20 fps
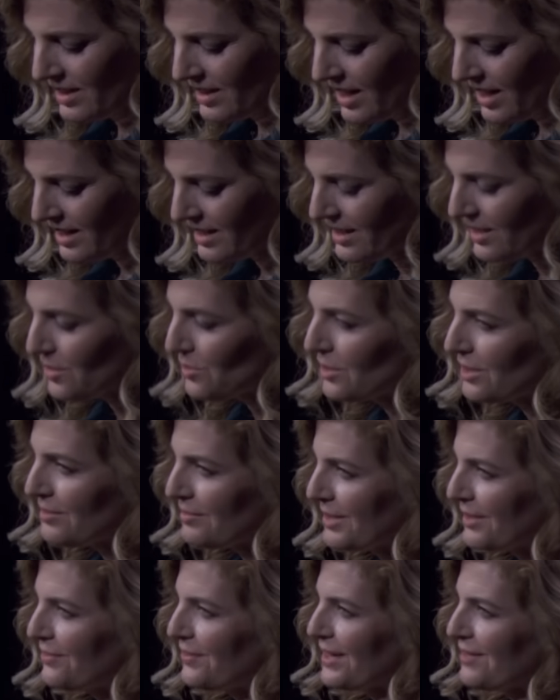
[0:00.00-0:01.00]
Another one of
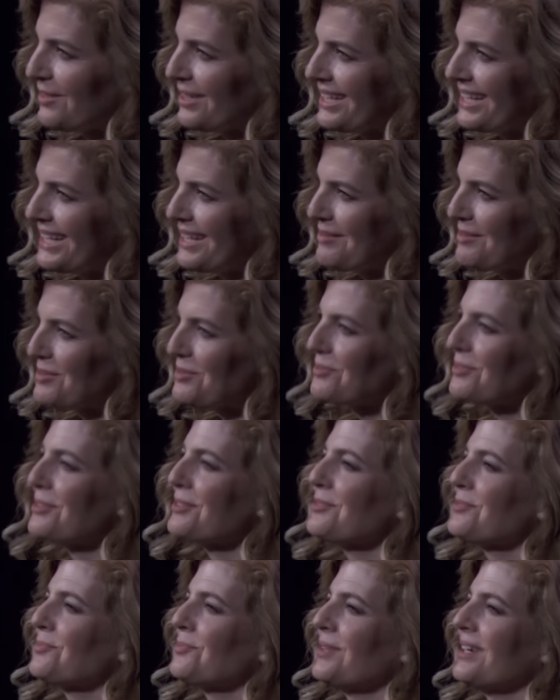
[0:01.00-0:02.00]
my favorite games
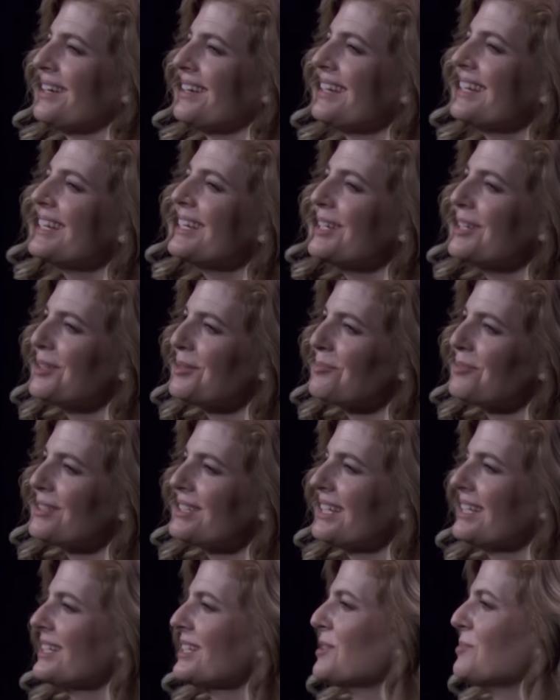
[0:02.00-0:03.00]
was where he
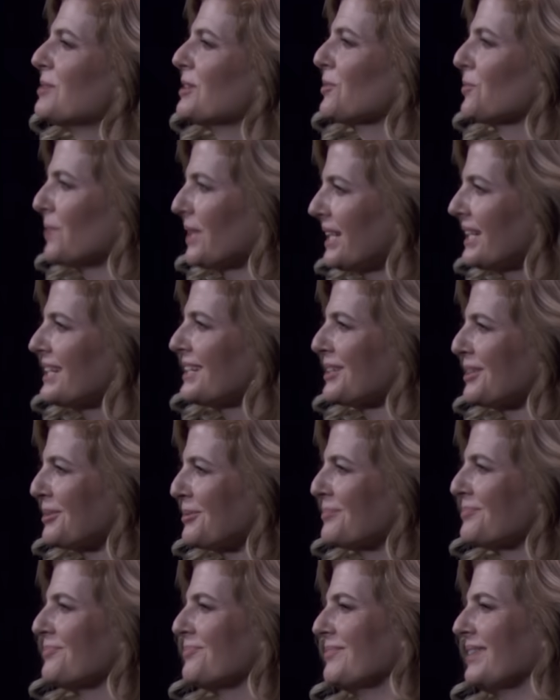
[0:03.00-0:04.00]
pretended to be a radio.
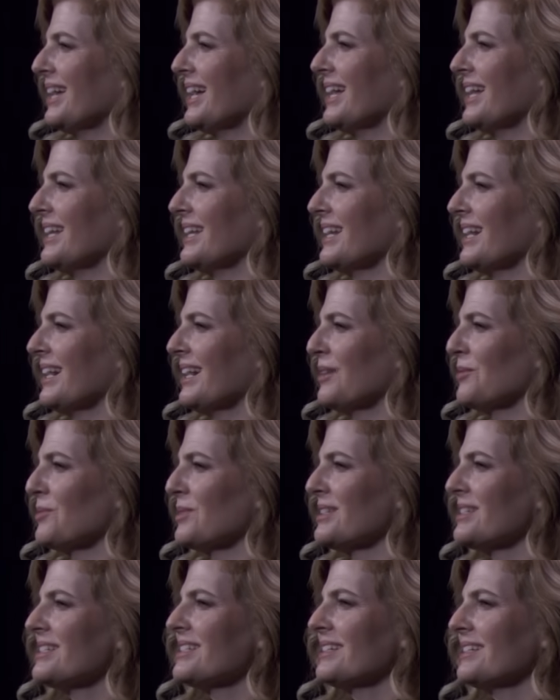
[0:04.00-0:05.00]
And I
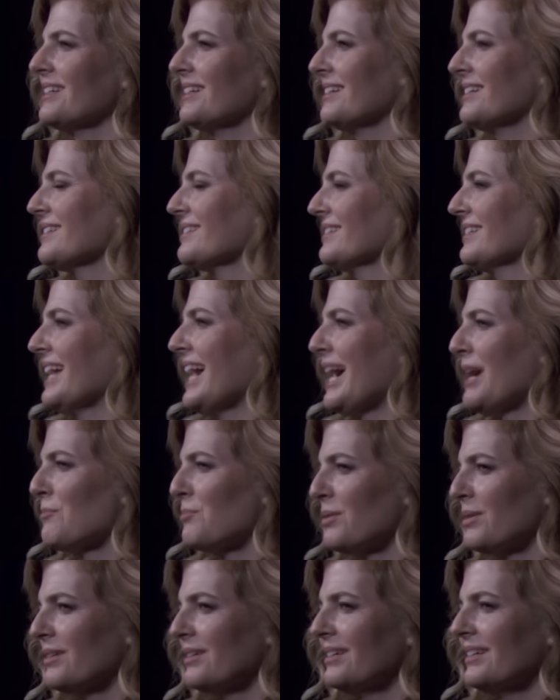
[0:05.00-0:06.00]
would sit on his lap
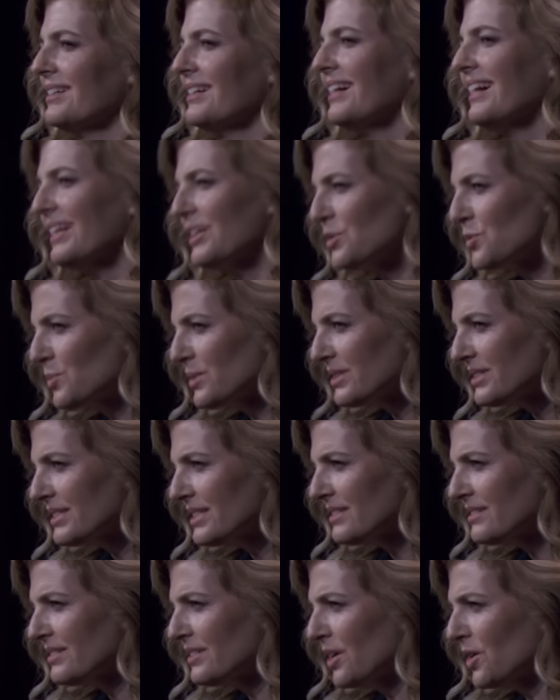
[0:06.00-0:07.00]
and twist
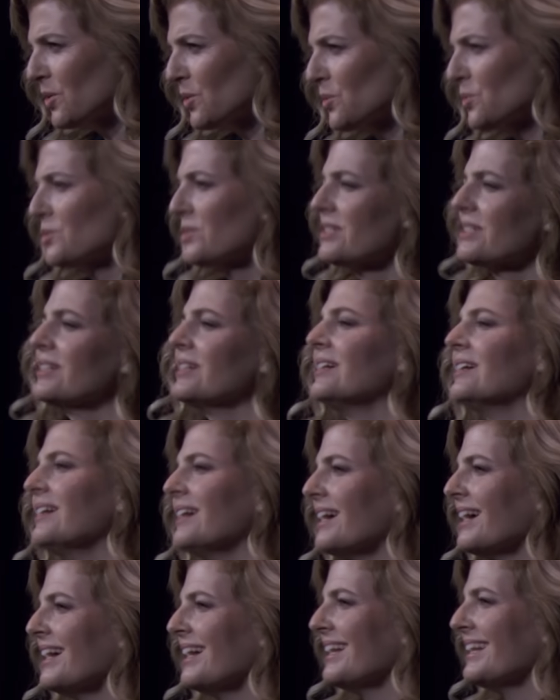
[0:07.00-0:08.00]
his nose,
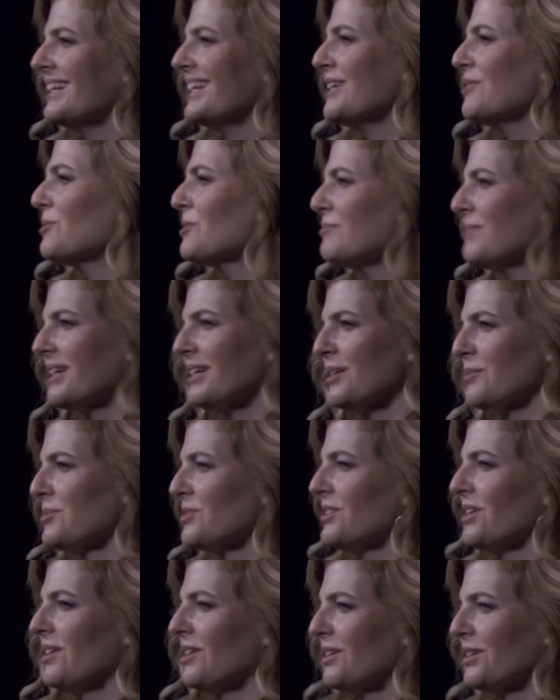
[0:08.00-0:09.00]
and he would make up
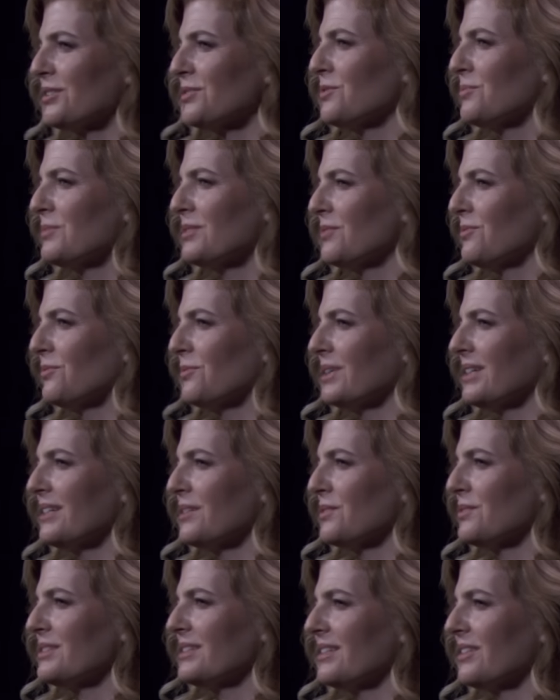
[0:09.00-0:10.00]
songs from different radio
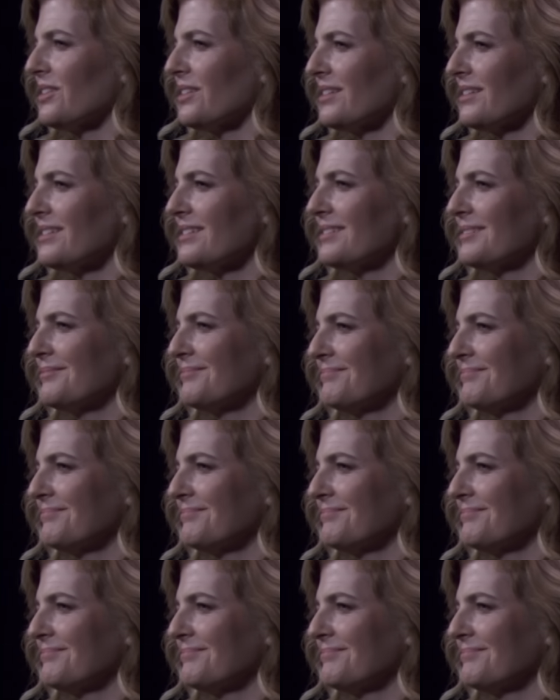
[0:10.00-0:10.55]
stations.